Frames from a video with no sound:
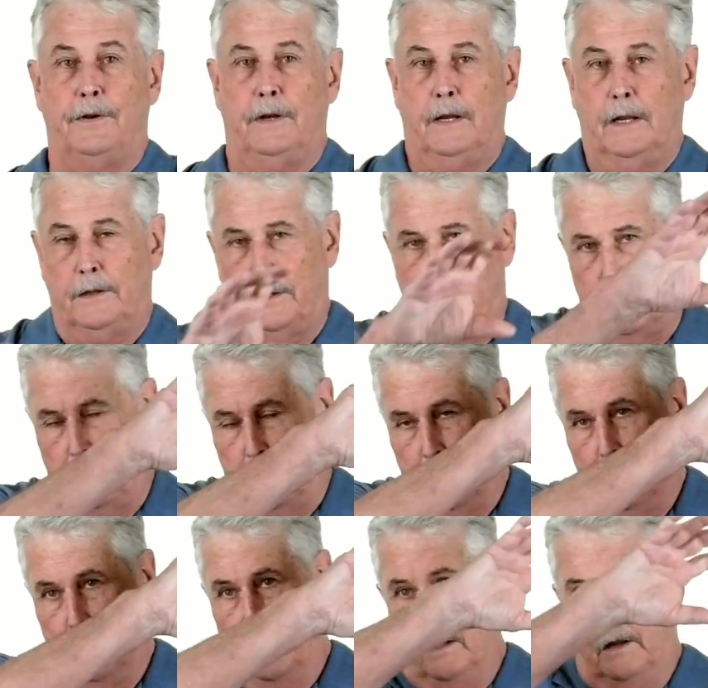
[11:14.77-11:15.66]
to get the,
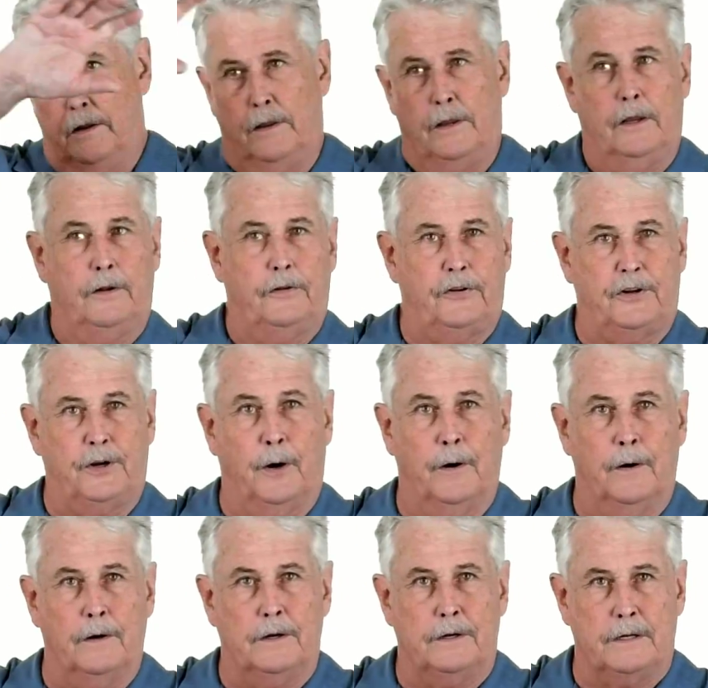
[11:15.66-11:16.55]
the
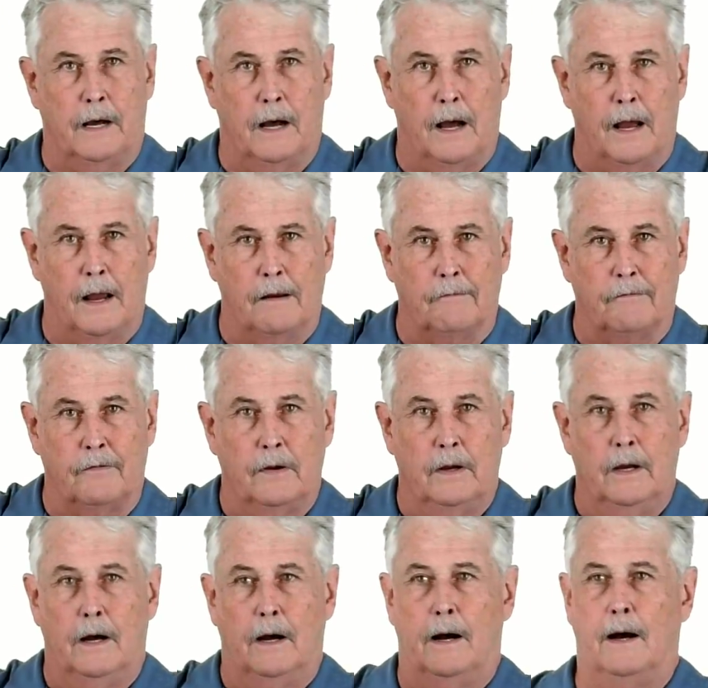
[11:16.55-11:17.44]
start dive.
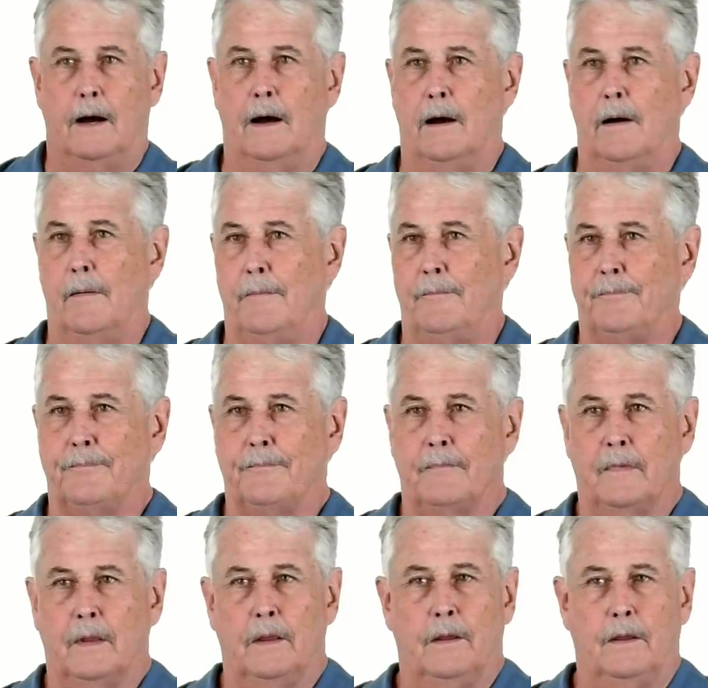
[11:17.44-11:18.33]
Um,
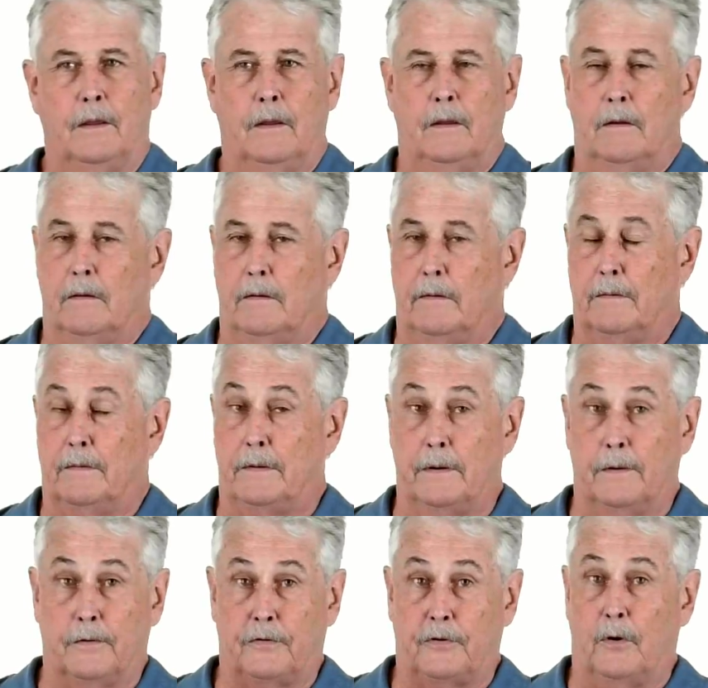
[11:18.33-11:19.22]

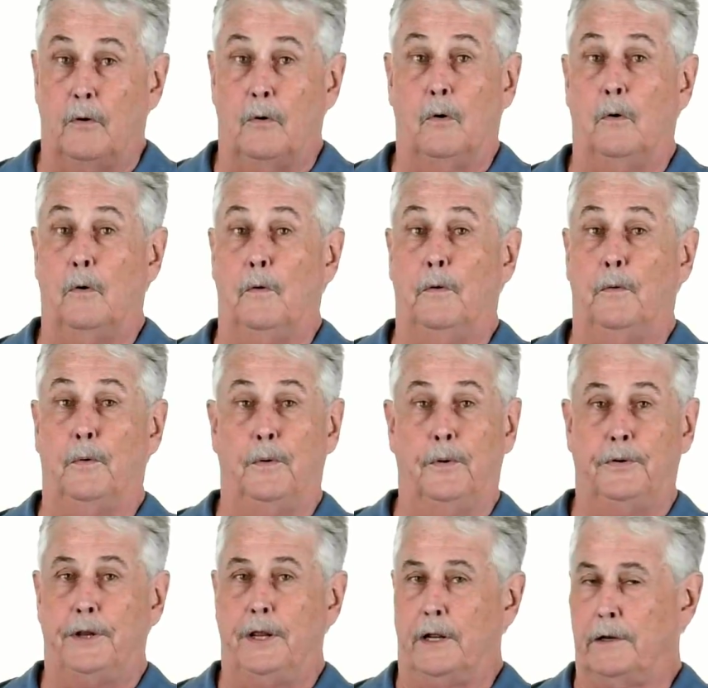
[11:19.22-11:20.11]
there's a whole
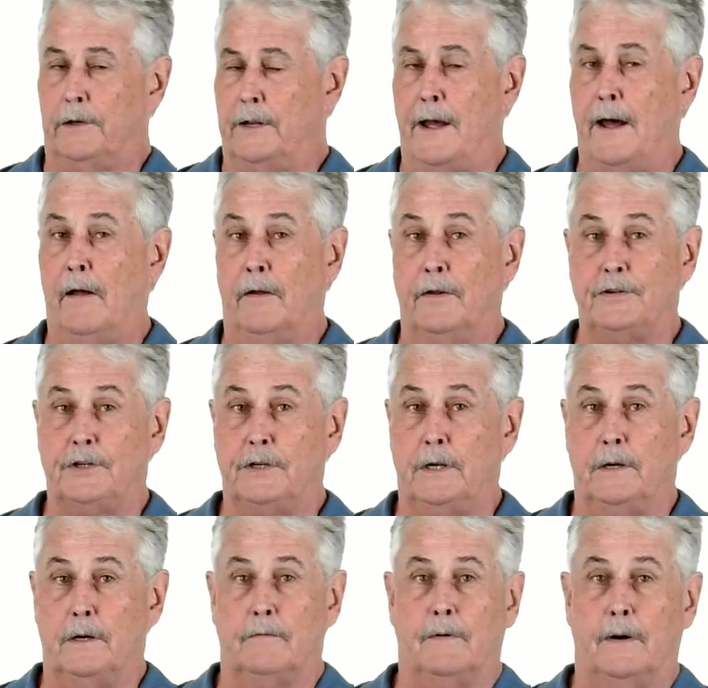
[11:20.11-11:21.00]

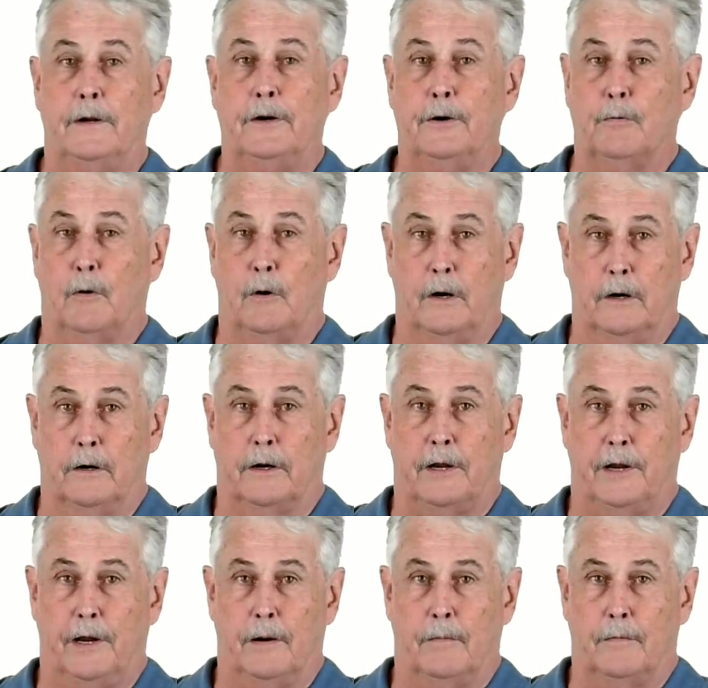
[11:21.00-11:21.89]
technology of underwater
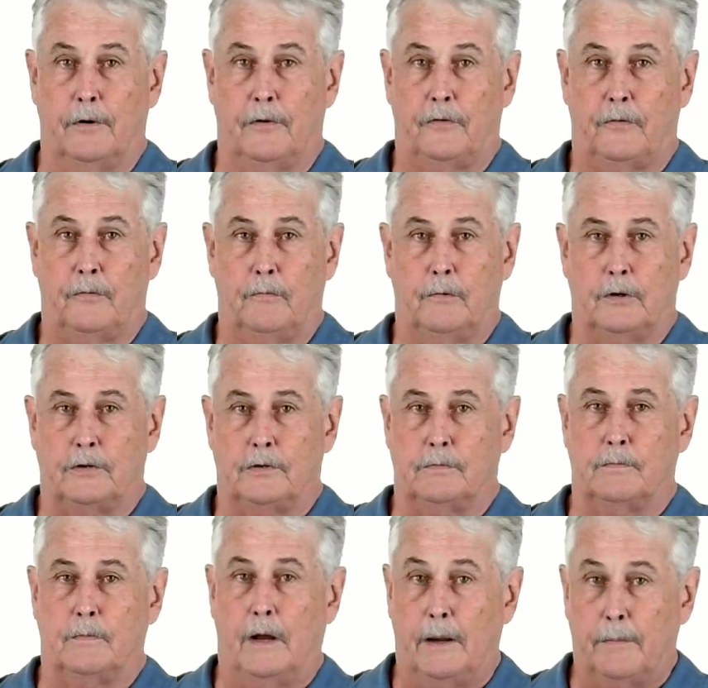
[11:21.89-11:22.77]
cameras, which
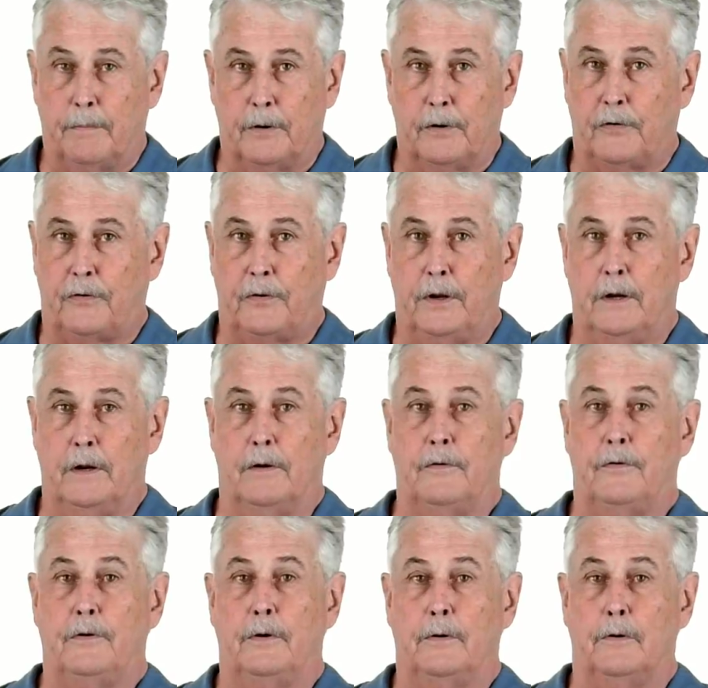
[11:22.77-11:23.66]
I personally
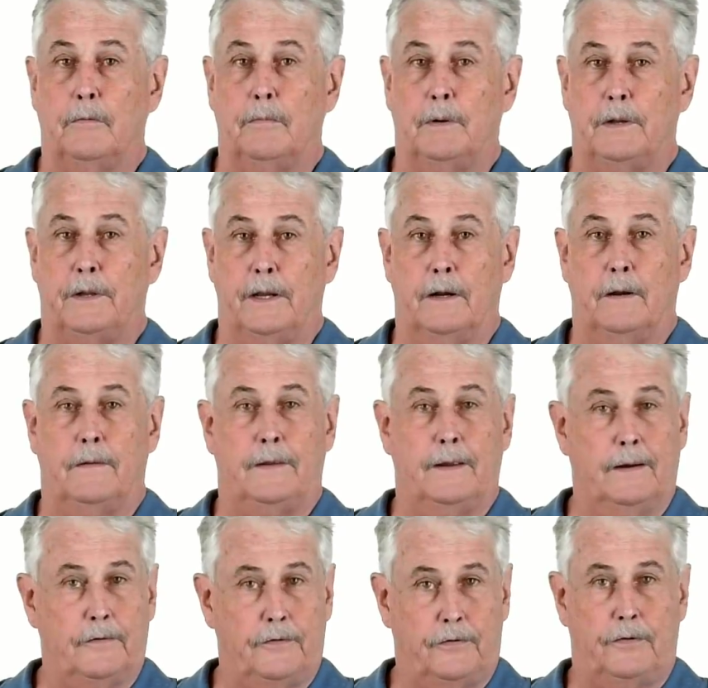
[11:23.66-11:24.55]
don't do, but that,
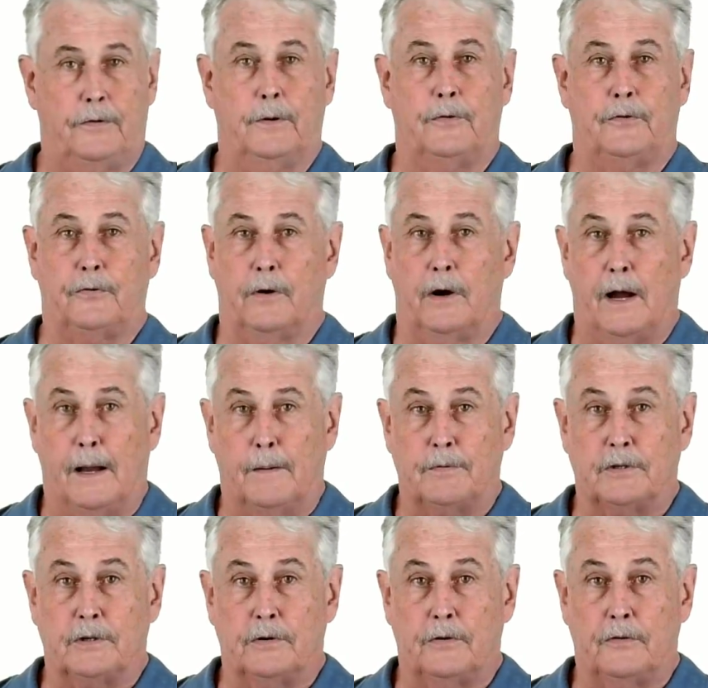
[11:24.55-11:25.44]
that's, those are
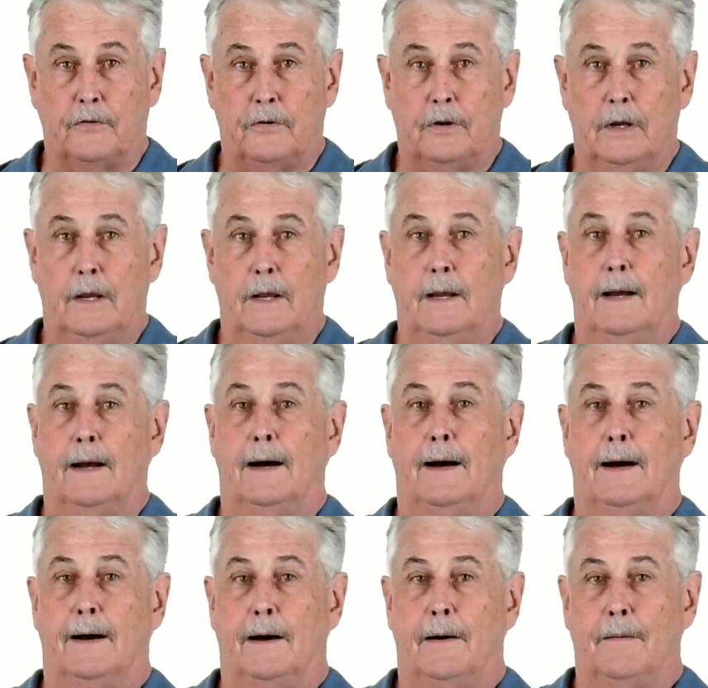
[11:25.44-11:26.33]
options.
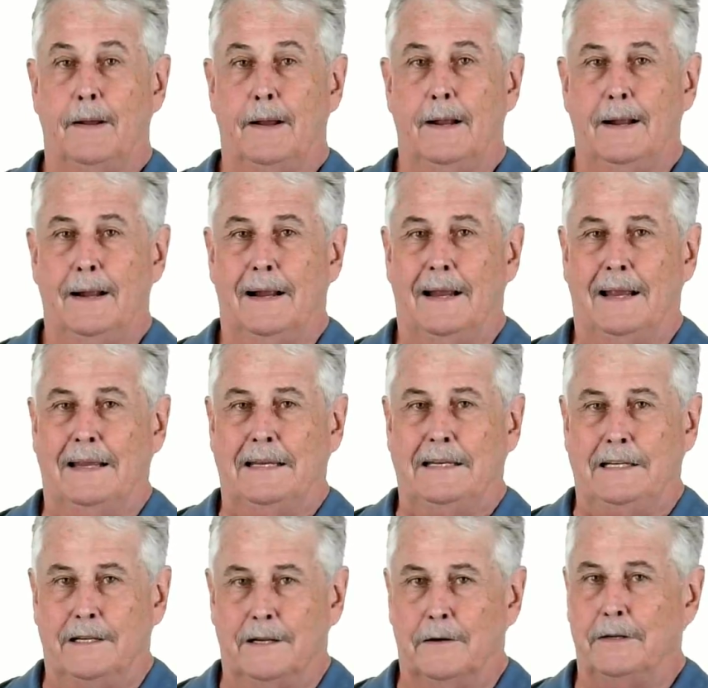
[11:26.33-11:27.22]
Uh,
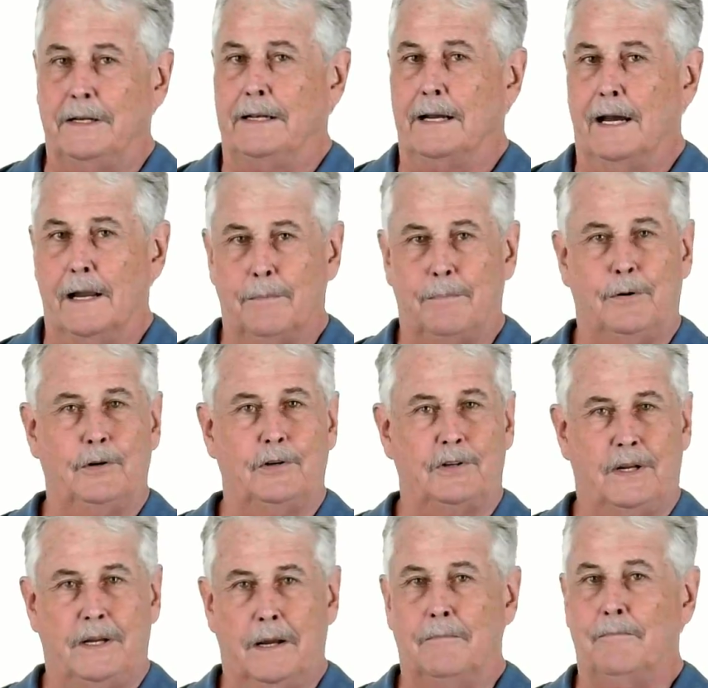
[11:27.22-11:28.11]
you know, you got to
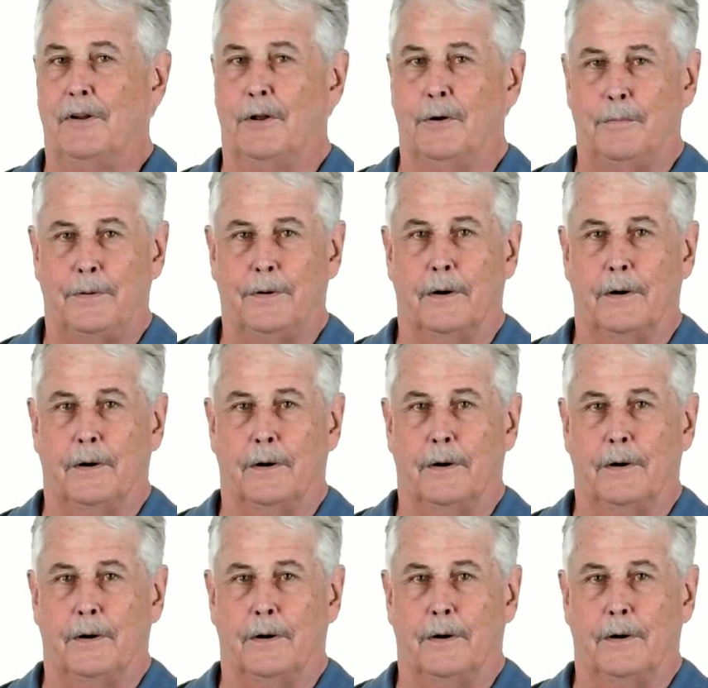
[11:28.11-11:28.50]
push the envelope